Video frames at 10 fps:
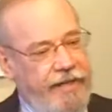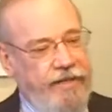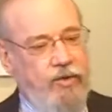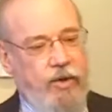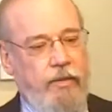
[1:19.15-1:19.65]

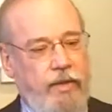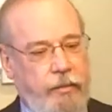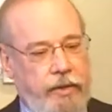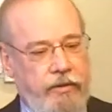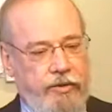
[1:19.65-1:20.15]
next door were
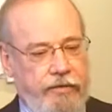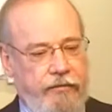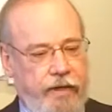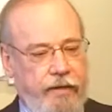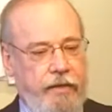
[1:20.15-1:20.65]
the Palucha
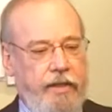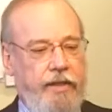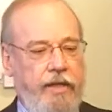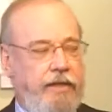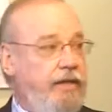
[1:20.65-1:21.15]

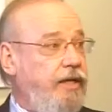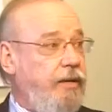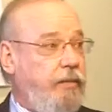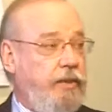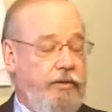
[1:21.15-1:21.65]
family,
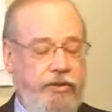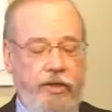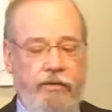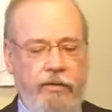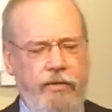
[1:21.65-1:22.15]
Lindy
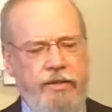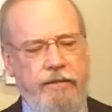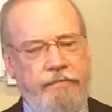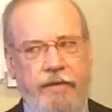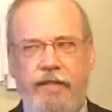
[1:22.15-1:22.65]

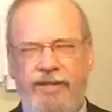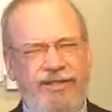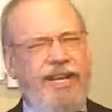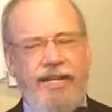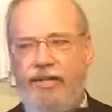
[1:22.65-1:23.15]
Palucha,
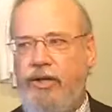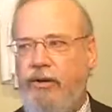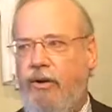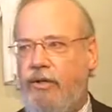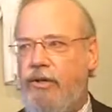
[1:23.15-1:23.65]
she was like a
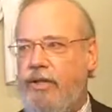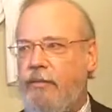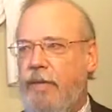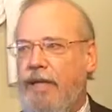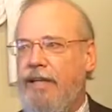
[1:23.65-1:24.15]
year older
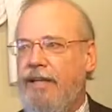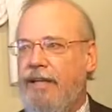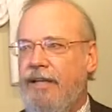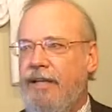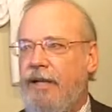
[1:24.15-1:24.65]
than me.
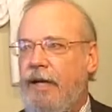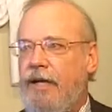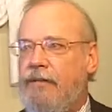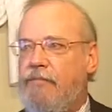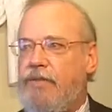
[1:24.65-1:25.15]

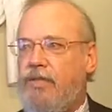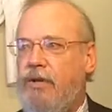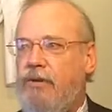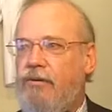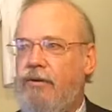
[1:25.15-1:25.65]

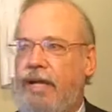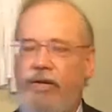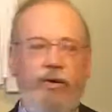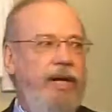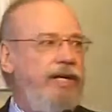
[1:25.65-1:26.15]
So
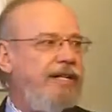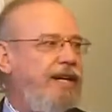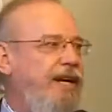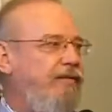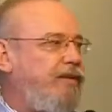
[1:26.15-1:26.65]
I knew I
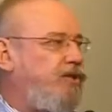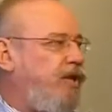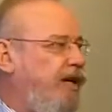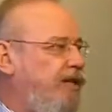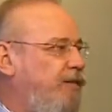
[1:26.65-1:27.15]
didn't have a
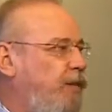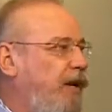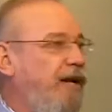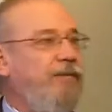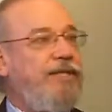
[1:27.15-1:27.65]
chance,
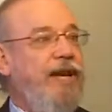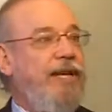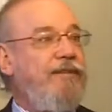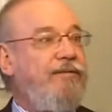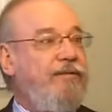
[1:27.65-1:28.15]
but I was
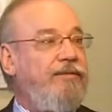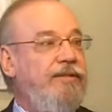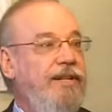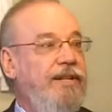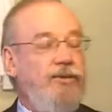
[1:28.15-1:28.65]
kind of
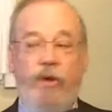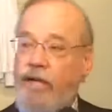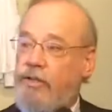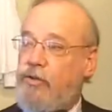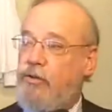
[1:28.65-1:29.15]

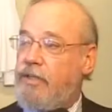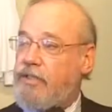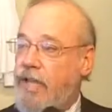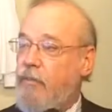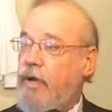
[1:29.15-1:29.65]
attracted to her in
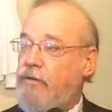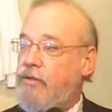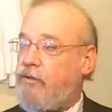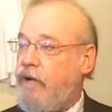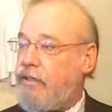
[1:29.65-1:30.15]
the same way I
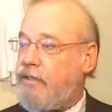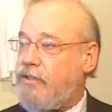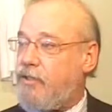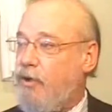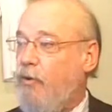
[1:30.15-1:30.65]
was attracted
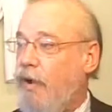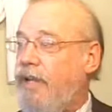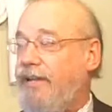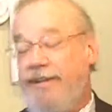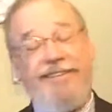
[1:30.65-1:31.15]
to Snow
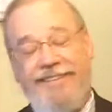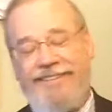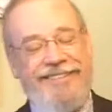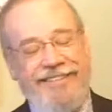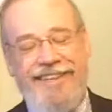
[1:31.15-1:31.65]
White, you
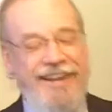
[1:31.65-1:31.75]
know,